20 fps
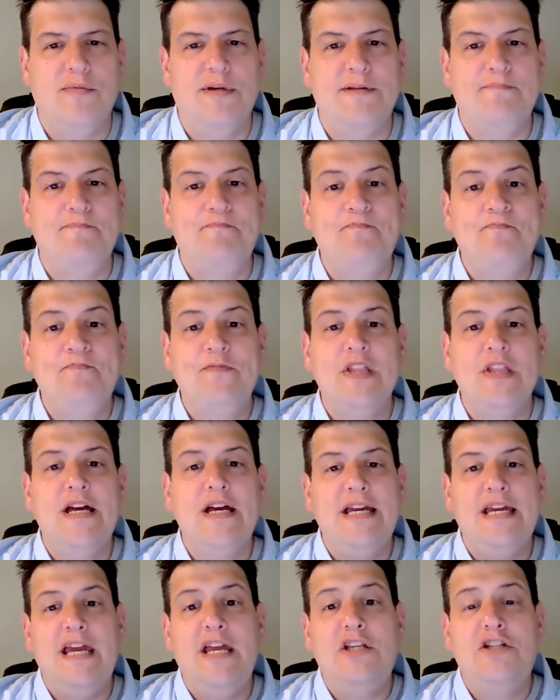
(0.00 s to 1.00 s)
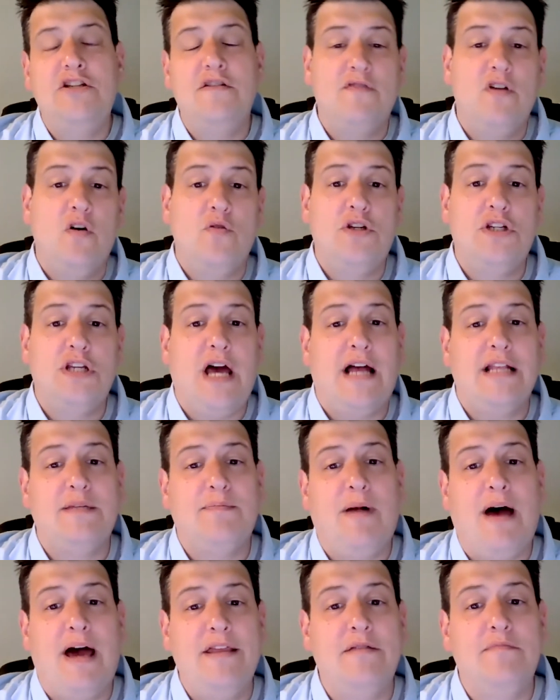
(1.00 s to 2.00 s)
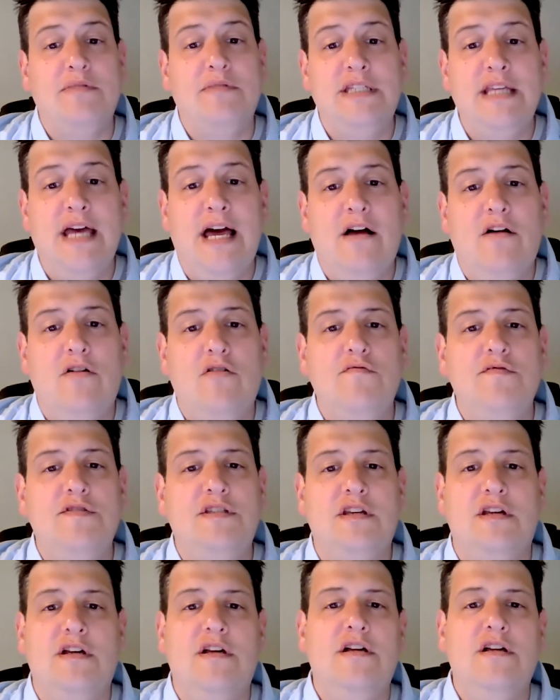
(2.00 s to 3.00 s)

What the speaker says: And each of those shots by themselves